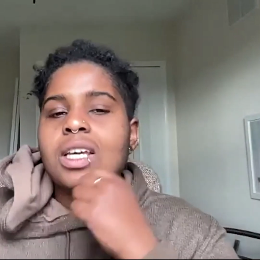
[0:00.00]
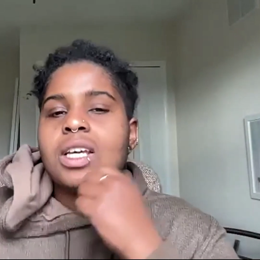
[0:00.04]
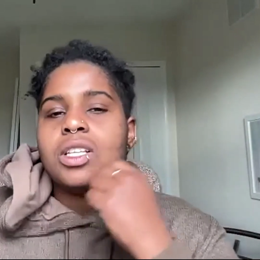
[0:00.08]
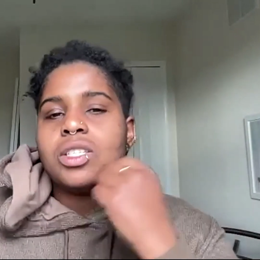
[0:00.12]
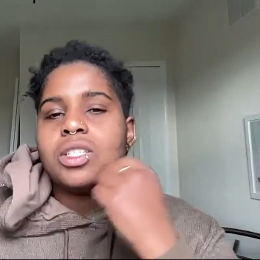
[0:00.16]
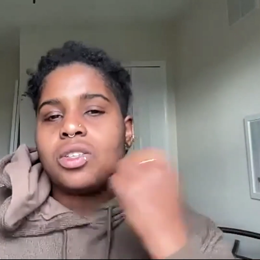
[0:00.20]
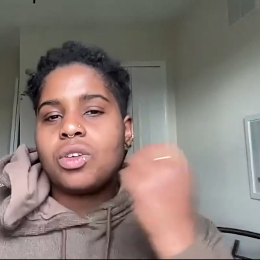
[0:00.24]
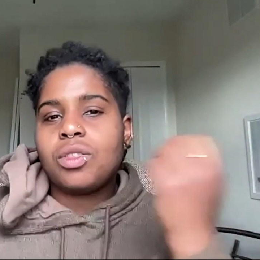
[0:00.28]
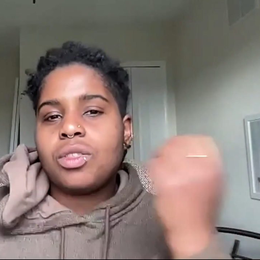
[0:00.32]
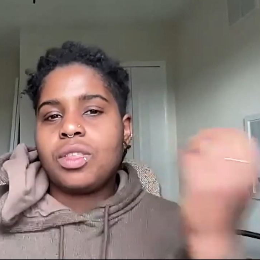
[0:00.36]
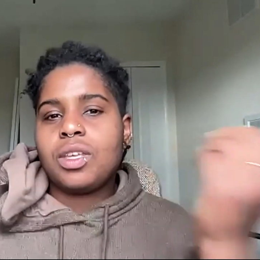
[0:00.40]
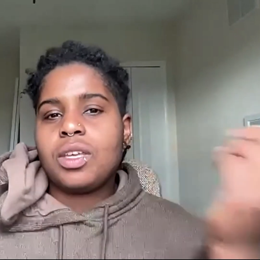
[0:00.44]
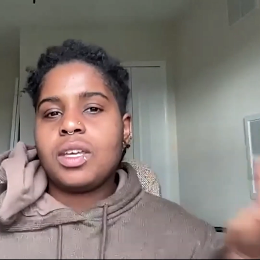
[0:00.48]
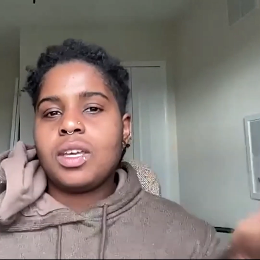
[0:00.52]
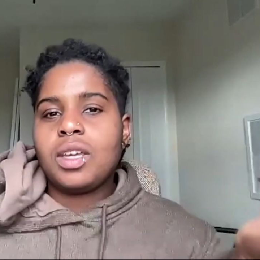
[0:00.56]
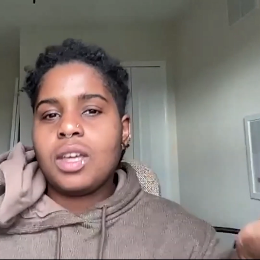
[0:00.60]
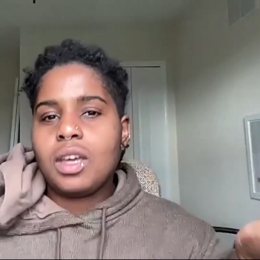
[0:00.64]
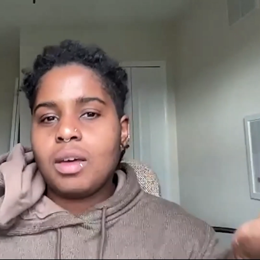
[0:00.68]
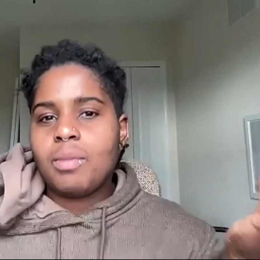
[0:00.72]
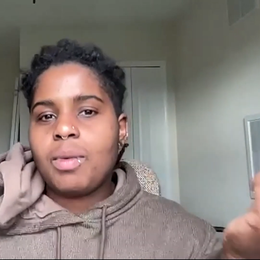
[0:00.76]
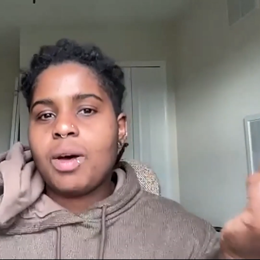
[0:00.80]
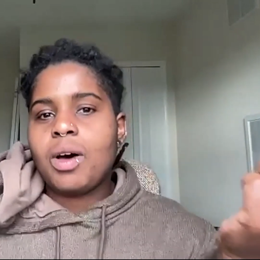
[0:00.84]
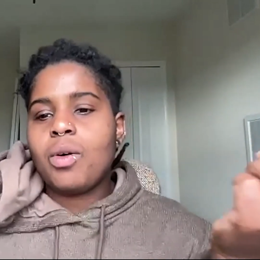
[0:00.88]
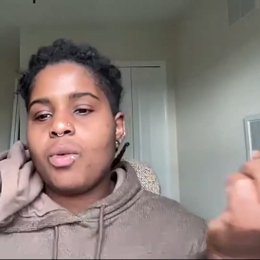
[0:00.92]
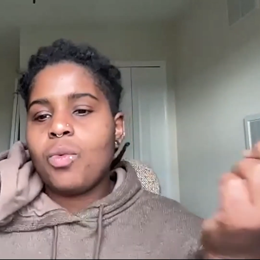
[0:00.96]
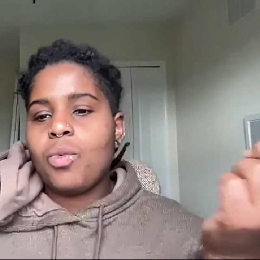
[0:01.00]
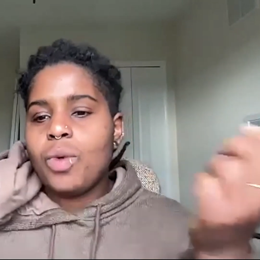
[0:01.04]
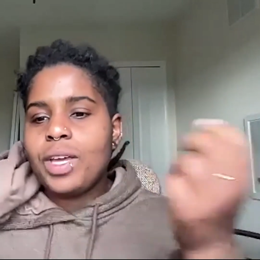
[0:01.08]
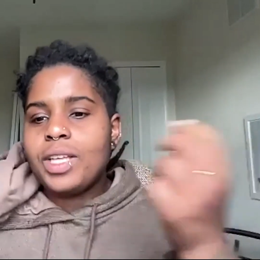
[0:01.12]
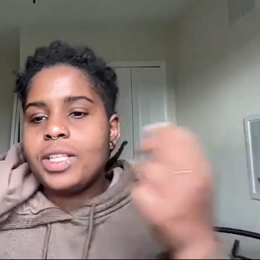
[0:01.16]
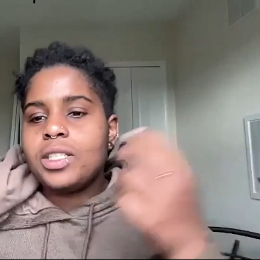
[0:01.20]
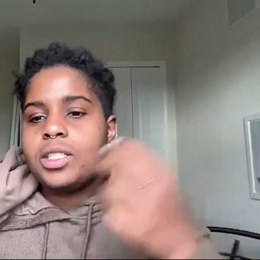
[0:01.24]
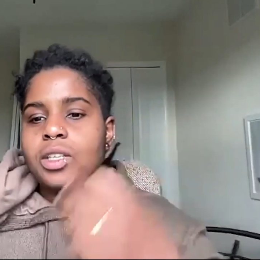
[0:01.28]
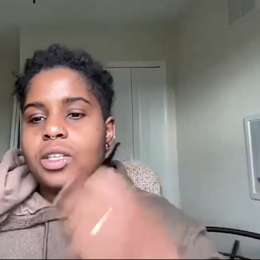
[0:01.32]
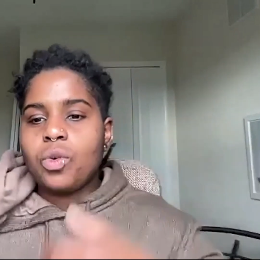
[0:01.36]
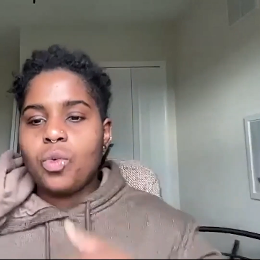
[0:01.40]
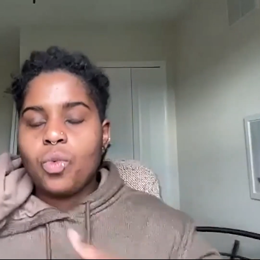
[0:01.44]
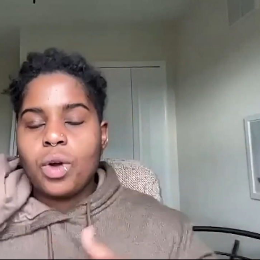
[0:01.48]
So thinking about
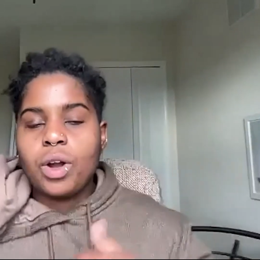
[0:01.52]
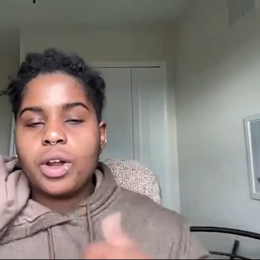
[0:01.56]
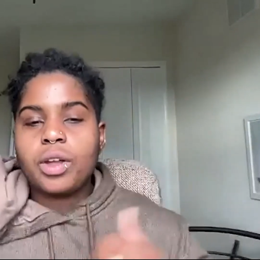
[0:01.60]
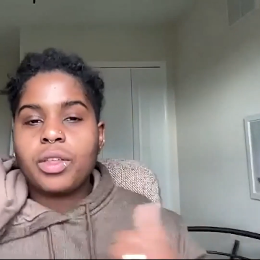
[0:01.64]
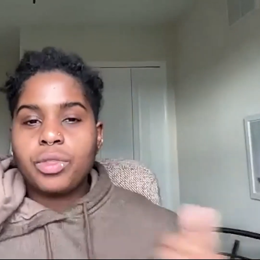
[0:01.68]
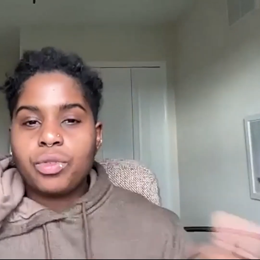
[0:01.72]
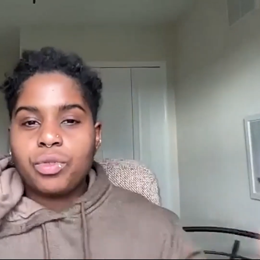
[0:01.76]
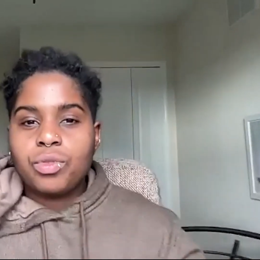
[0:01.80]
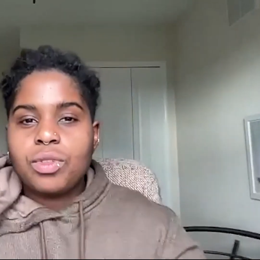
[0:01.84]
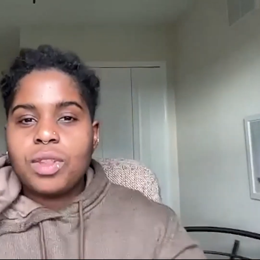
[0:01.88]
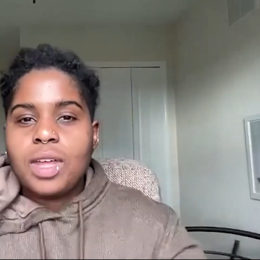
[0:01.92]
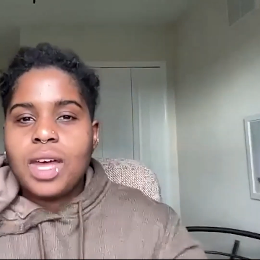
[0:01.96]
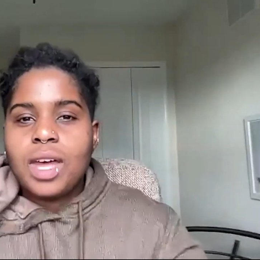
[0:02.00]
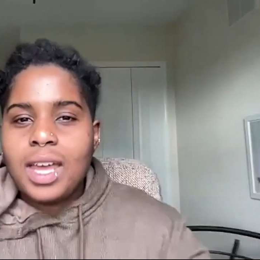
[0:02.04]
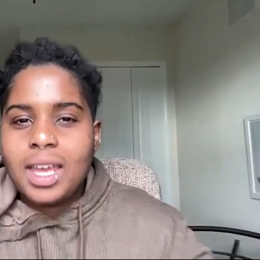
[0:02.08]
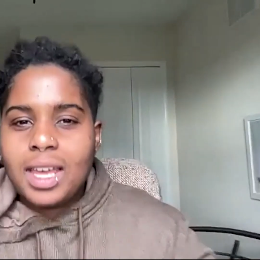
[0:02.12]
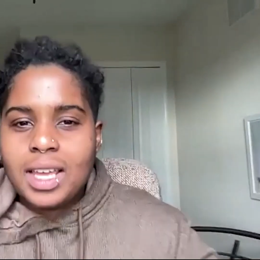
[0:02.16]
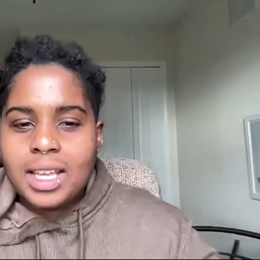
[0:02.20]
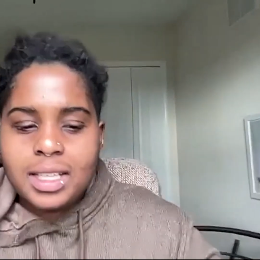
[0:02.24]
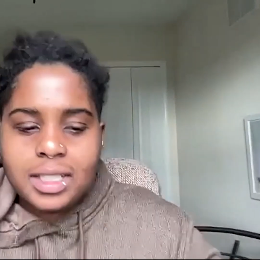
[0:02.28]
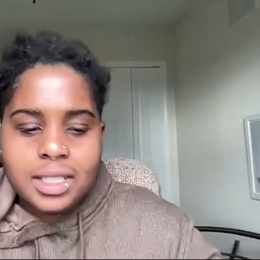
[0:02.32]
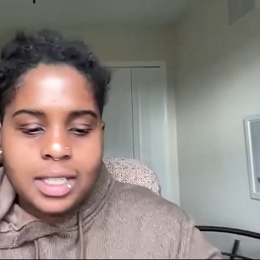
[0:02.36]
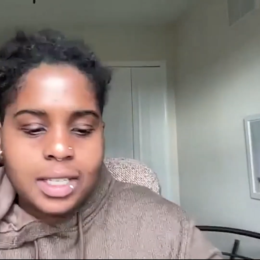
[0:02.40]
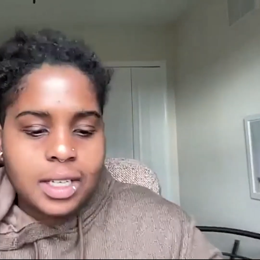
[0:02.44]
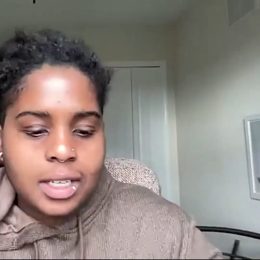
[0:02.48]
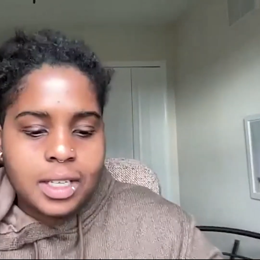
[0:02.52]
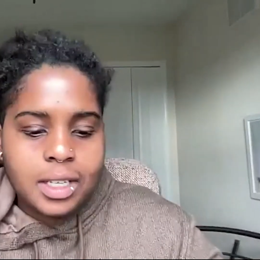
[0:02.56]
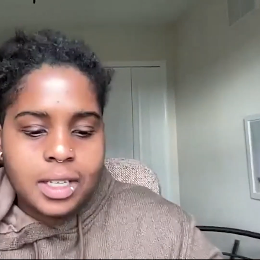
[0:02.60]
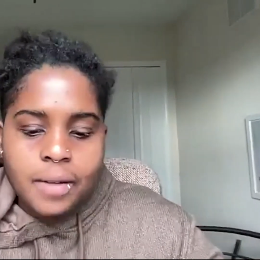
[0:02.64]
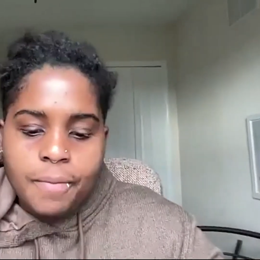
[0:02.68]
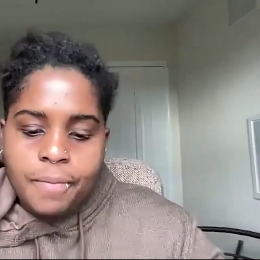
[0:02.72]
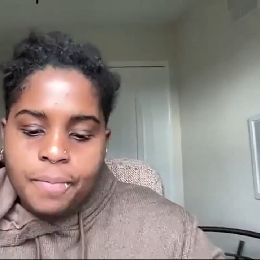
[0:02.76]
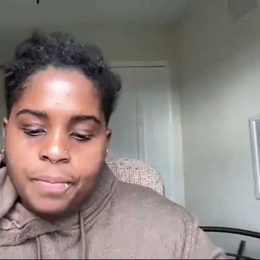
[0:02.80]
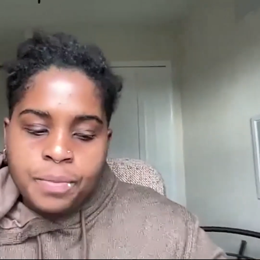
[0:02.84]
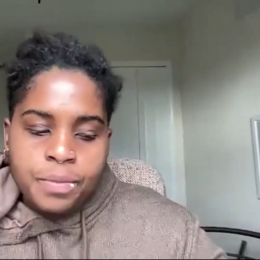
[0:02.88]
ways to work through that is a